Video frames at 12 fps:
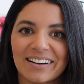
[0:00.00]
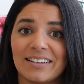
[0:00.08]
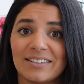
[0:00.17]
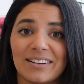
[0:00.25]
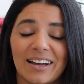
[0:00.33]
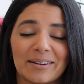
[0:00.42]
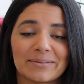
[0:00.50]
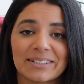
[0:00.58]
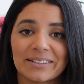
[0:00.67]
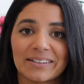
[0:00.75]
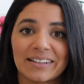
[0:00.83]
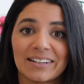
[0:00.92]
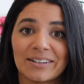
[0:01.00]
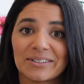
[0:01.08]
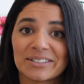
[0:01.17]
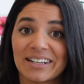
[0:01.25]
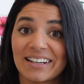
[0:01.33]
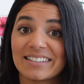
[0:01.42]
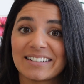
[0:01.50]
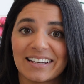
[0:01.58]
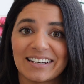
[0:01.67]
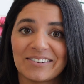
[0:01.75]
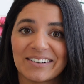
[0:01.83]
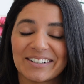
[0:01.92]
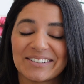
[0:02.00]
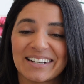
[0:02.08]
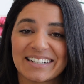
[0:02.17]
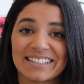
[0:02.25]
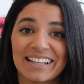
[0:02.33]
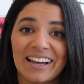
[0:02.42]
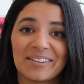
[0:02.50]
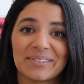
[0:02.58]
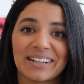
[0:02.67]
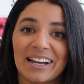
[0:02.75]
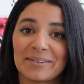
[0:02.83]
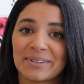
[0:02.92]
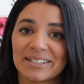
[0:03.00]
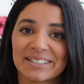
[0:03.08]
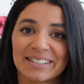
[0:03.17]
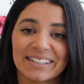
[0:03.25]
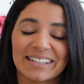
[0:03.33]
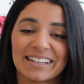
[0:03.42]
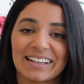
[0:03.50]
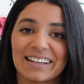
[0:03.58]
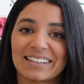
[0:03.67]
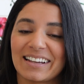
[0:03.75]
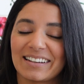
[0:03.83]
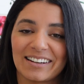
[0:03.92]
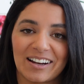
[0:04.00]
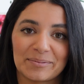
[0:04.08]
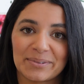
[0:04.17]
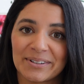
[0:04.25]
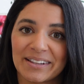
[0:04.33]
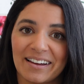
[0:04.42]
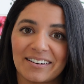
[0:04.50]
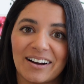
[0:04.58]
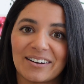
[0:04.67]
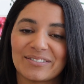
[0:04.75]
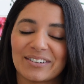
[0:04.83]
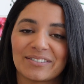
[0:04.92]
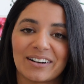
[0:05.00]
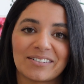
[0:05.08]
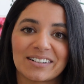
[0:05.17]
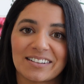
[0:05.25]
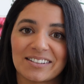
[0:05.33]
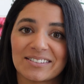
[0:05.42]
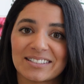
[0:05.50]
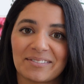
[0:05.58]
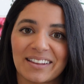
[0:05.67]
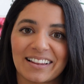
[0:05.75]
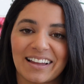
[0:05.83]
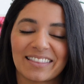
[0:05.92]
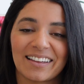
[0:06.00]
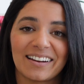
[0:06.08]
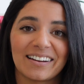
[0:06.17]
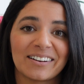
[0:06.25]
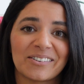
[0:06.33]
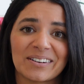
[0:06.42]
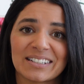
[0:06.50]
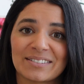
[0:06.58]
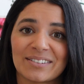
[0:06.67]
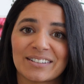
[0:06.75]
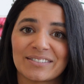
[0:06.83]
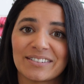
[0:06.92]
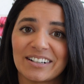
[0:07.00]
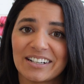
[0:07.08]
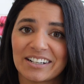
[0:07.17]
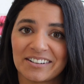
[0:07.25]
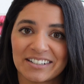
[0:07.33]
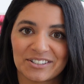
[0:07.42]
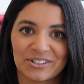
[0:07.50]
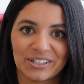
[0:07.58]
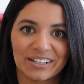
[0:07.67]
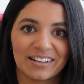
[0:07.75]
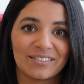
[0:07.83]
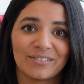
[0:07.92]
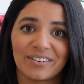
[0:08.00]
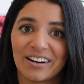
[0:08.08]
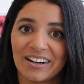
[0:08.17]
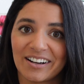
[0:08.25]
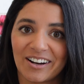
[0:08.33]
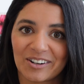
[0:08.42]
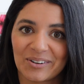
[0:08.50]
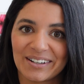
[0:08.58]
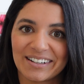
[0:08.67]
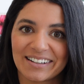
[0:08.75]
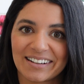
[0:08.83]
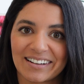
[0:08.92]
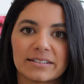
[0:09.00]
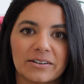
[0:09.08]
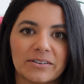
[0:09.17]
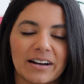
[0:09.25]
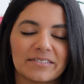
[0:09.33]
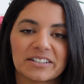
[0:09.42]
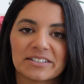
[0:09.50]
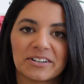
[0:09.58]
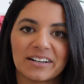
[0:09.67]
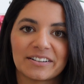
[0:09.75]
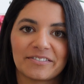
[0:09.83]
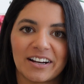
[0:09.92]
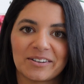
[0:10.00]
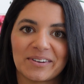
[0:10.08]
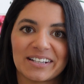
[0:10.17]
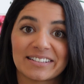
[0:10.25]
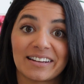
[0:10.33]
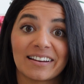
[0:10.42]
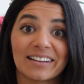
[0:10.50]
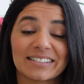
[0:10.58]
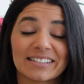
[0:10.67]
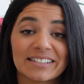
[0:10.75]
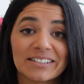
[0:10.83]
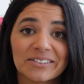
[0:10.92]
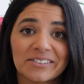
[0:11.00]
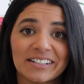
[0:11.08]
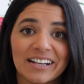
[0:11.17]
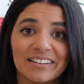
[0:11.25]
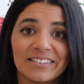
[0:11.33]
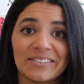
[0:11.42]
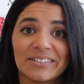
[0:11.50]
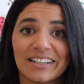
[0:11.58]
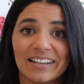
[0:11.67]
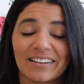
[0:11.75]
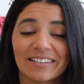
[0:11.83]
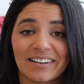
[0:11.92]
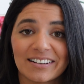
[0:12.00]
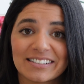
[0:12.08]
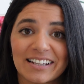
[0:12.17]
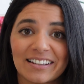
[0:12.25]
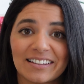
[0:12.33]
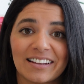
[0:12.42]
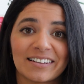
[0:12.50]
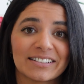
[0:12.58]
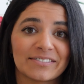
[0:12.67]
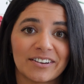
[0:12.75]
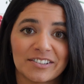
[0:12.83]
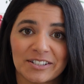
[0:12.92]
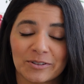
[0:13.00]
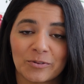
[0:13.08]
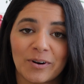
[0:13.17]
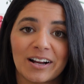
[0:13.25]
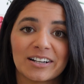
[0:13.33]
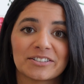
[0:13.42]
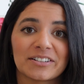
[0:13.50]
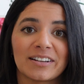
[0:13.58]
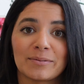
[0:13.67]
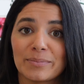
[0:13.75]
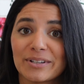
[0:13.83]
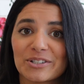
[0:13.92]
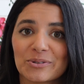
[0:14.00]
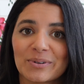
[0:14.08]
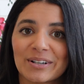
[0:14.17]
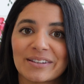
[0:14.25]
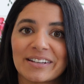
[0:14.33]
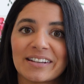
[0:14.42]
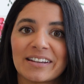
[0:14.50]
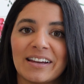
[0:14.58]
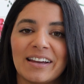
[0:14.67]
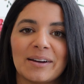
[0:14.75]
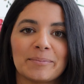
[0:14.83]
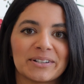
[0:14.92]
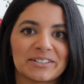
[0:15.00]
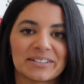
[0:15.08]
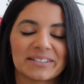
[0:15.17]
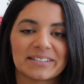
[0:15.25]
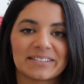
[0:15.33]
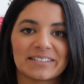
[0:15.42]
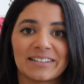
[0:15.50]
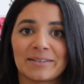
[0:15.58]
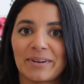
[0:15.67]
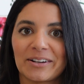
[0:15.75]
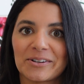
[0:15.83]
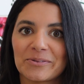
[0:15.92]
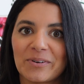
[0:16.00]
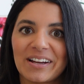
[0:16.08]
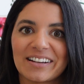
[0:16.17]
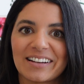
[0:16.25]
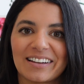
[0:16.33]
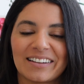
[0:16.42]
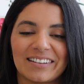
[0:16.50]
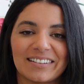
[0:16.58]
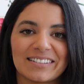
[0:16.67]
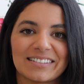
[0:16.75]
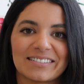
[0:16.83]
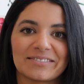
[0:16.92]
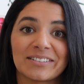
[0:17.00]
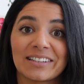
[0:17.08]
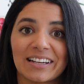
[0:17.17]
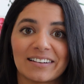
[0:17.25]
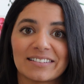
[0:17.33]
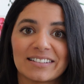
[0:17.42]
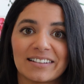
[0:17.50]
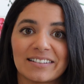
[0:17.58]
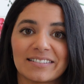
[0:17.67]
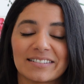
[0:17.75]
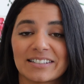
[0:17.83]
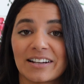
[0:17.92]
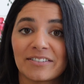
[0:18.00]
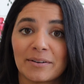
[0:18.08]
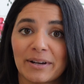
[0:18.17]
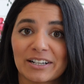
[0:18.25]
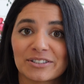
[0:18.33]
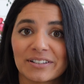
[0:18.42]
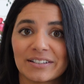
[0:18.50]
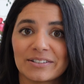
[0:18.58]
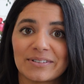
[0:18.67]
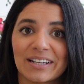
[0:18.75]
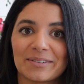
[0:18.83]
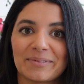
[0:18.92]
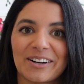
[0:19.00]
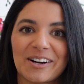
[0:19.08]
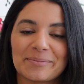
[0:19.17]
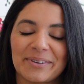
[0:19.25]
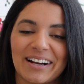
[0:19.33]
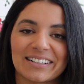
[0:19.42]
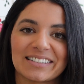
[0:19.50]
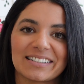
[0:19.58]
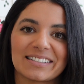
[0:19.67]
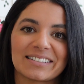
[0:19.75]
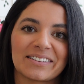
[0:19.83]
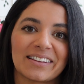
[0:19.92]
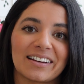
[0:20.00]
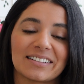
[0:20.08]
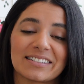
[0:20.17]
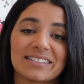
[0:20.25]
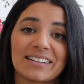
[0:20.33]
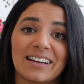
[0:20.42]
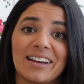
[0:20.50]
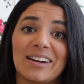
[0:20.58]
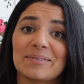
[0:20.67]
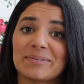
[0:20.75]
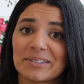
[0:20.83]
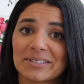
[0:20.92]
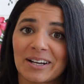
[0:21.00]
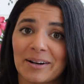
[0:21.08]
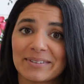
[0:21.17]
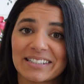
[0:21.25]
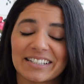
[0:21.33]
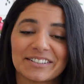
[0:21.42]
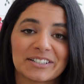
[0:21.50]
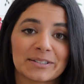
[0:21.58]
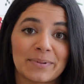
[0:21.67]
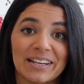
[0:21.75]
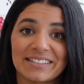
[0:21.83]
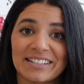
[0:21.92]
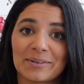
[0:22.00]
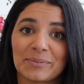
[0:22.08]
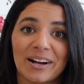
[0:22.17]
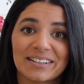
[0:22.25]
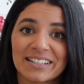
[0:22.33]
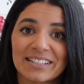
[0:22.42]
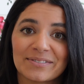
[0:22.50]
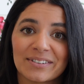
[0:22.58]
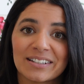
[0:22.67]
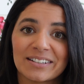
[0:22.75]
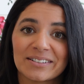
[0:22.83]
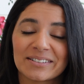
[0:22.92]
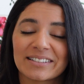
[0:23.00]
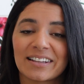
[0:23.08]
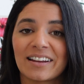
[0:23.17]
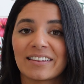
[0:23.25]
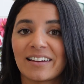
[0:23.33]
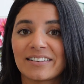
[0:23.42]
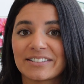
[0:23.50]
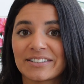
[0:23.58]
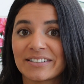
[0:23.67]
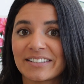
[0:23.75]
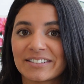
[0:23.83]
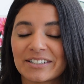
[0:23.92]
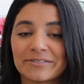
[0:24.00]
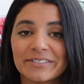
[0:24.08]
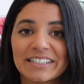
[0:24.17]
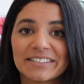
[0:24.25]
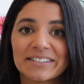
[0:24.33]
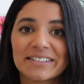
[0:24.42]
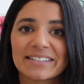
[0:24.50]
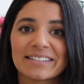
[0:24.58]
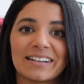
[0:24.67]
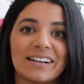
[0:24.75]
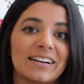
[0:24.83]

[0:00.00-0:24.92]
And absolutely no shade to anyone who does that, but I personally cannot pull that off. If I were to do something like that, I always feel very cringy and very awkward. So I've just tried to find ways that I can still create unique content that is fun to watch and binge worthy, but just in my own way and related to stuff I'm actually doing in my art practice. So that's most commonly just painting process videos that I then turn into reels.